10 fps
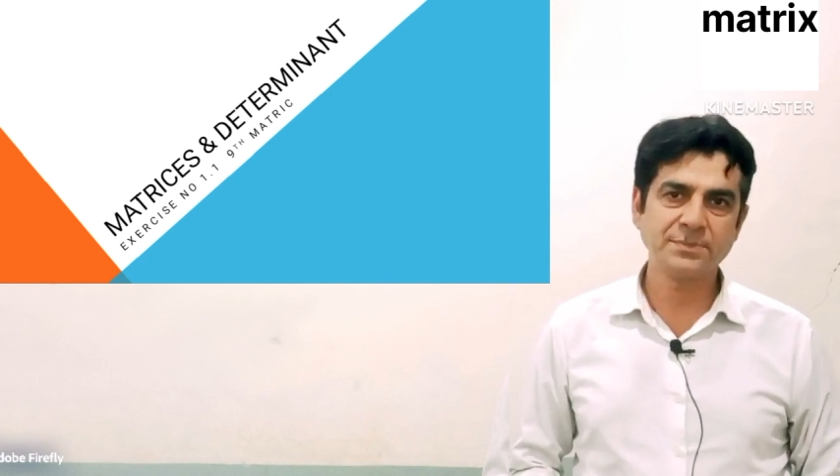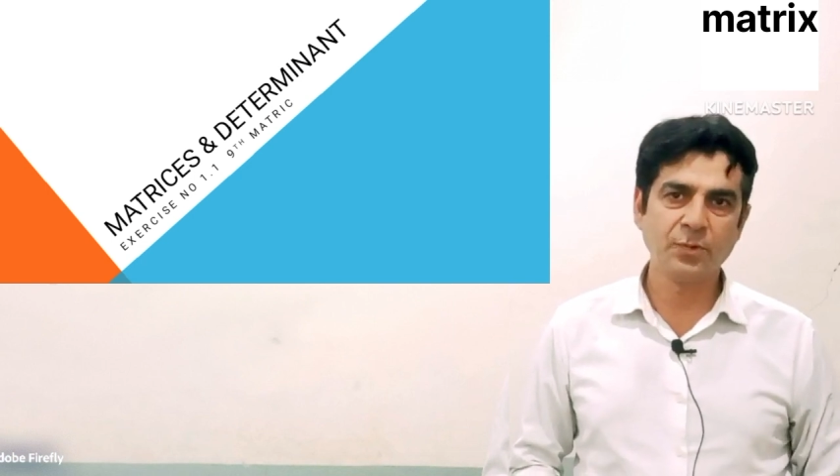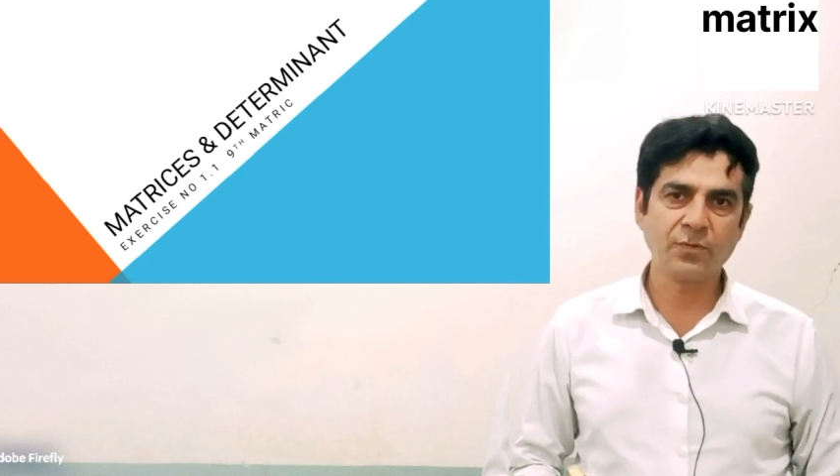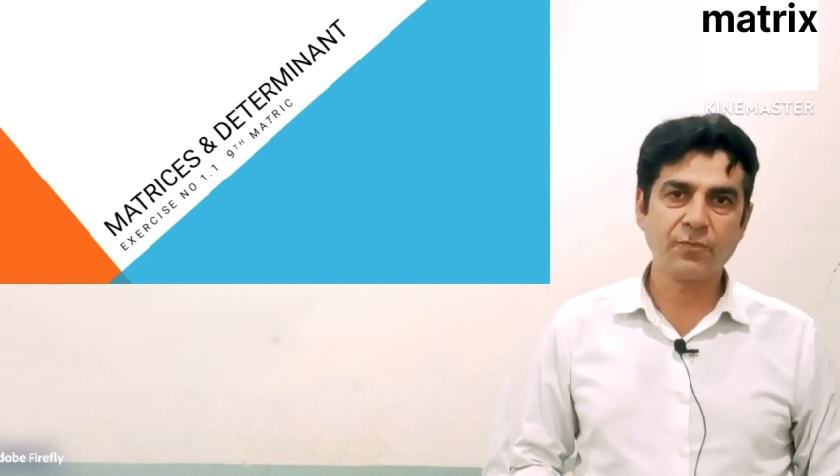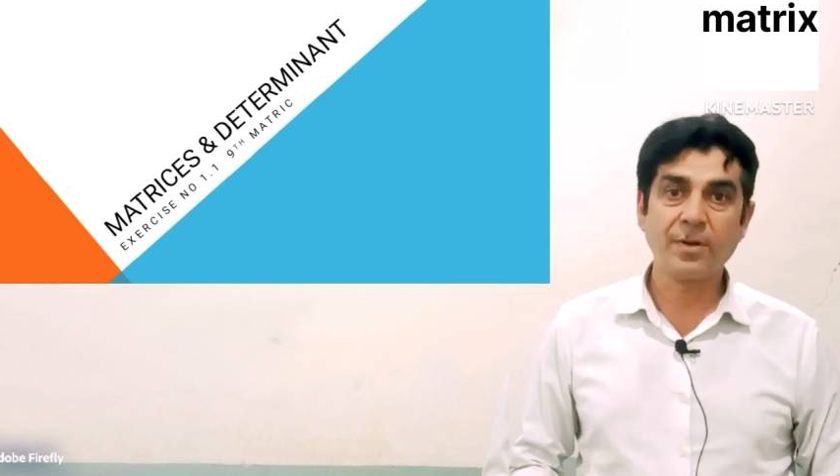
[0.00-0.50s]

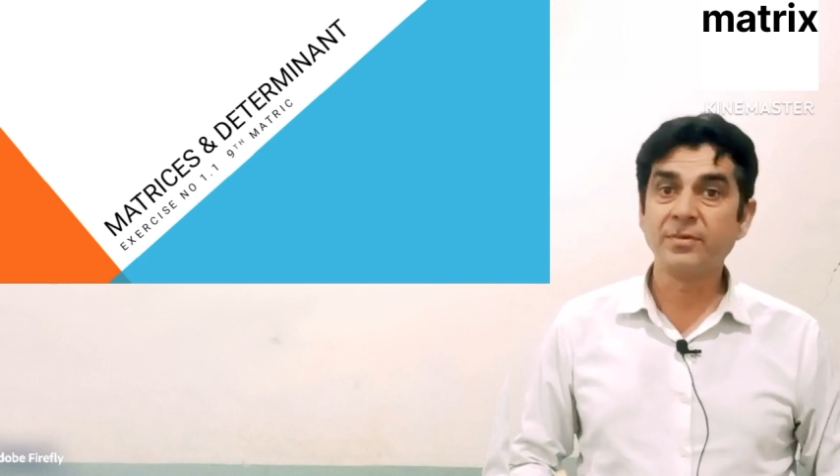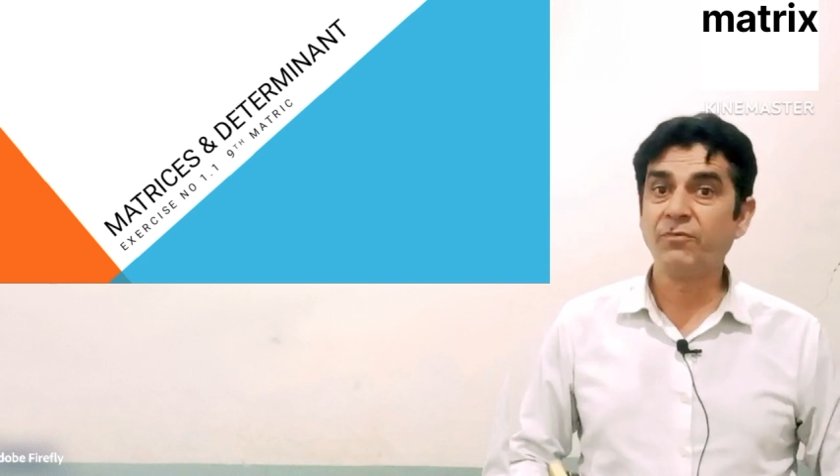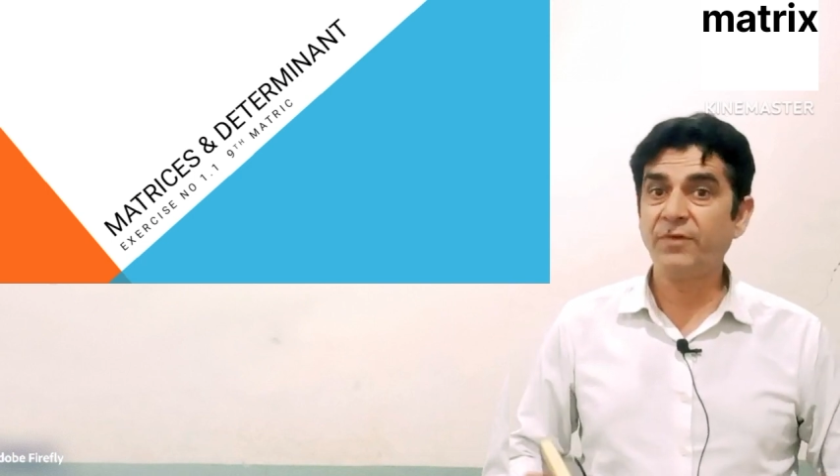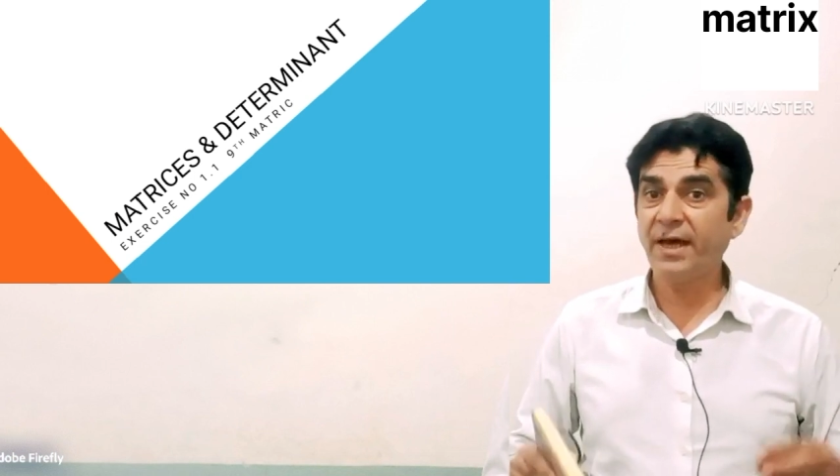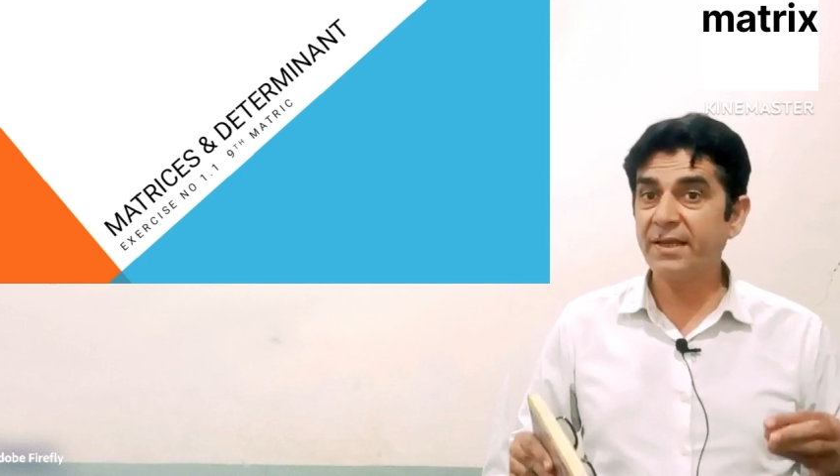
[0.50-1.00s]
book from the
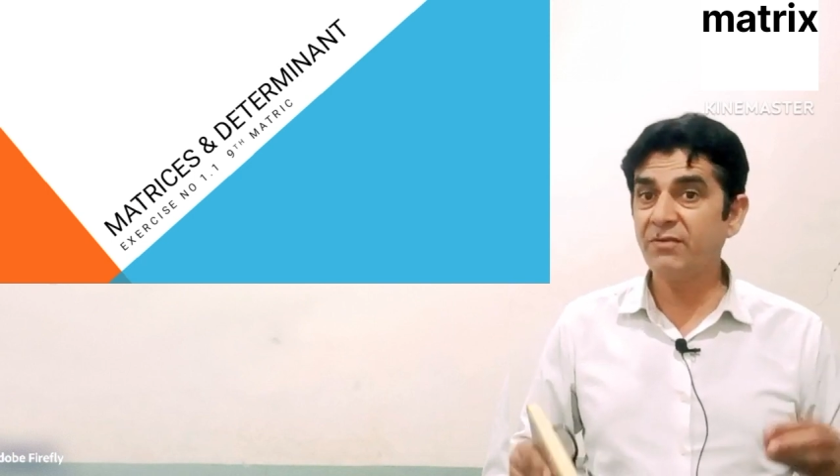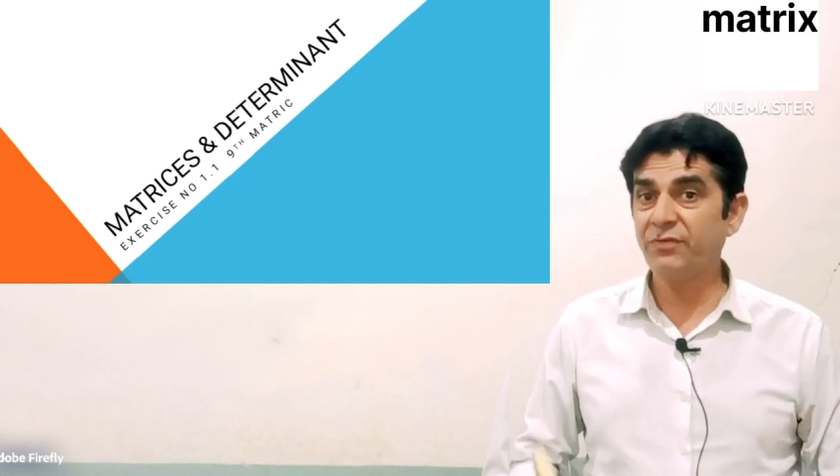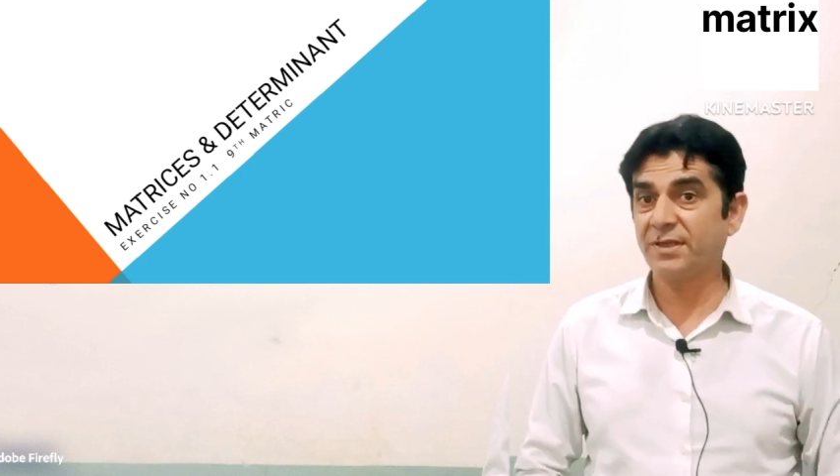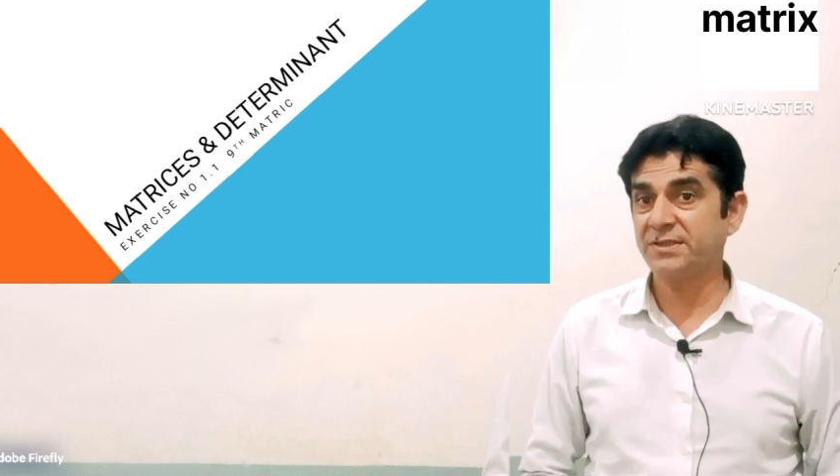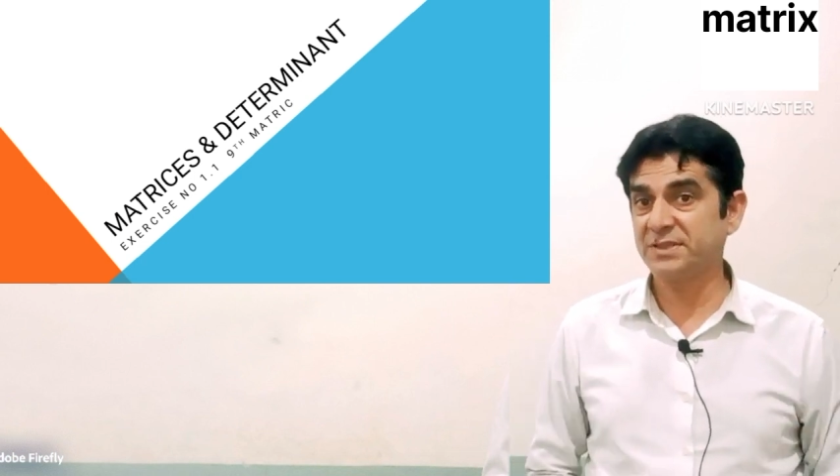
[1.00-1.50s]
very
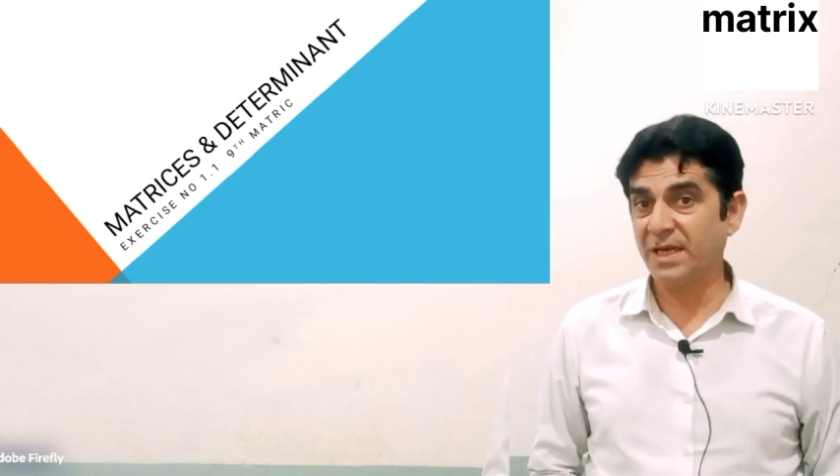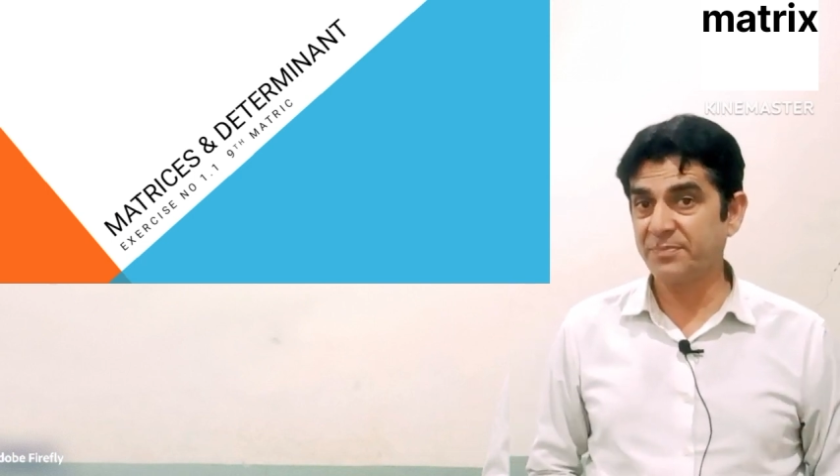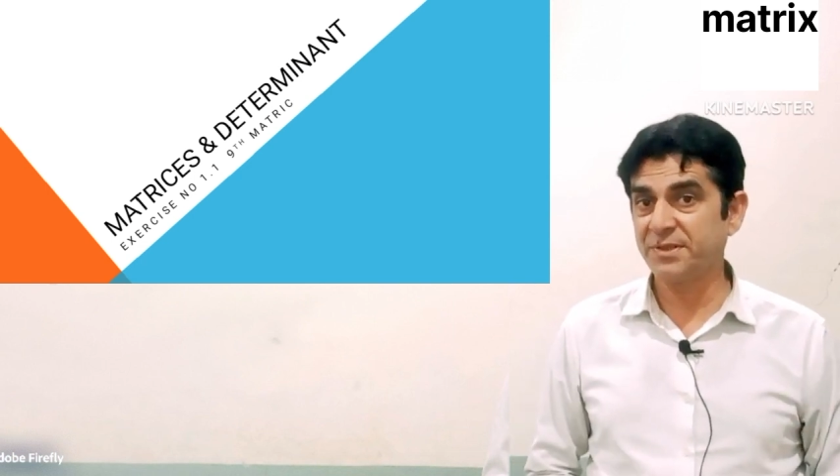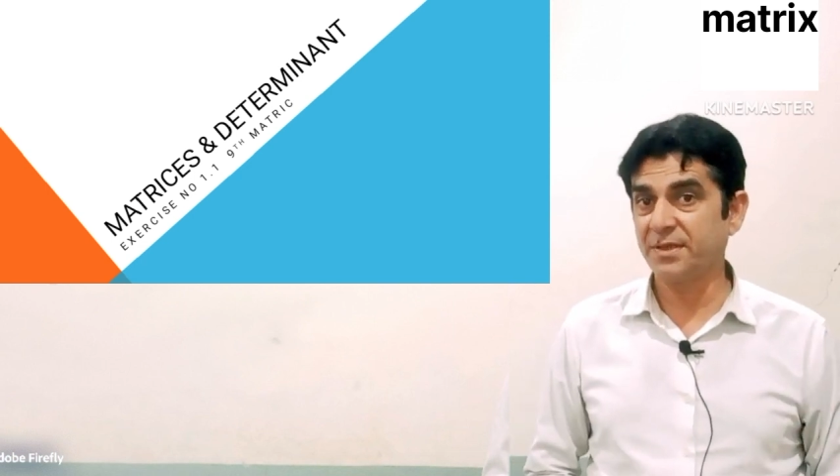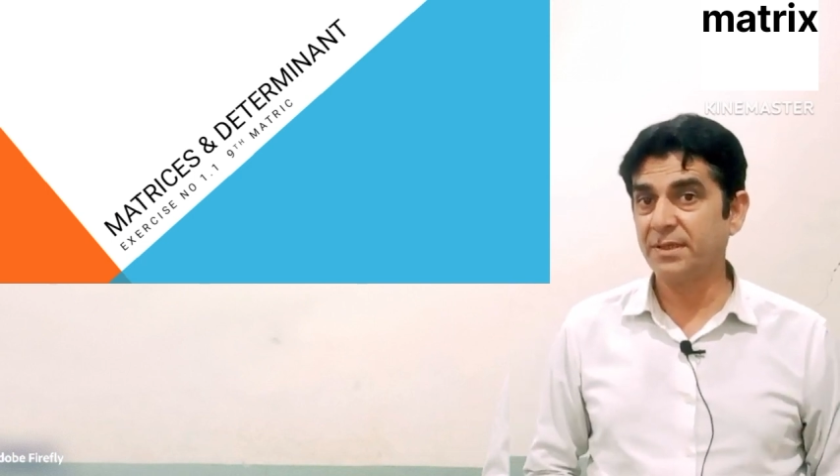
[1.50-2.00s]
first
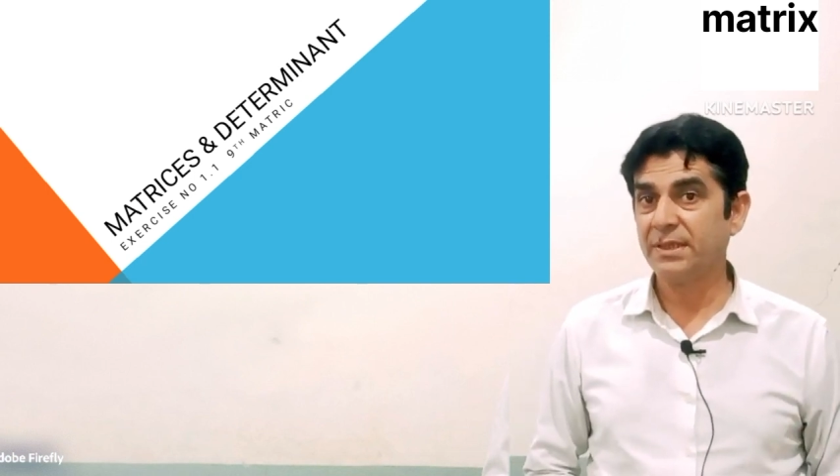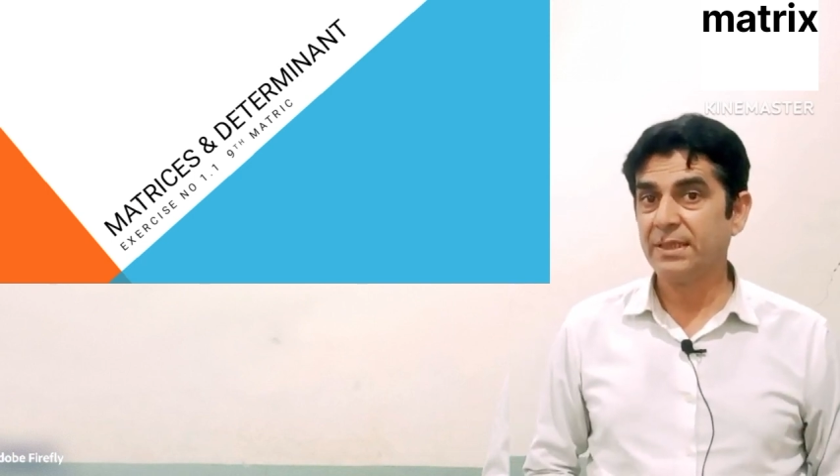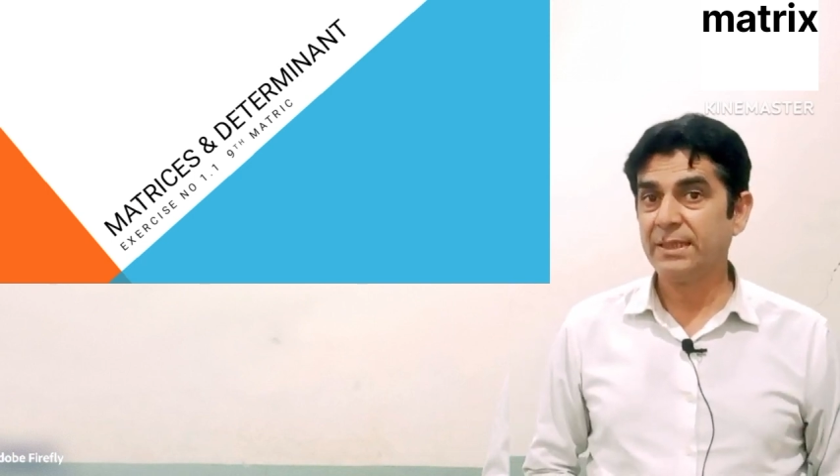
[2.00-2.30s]
chapter,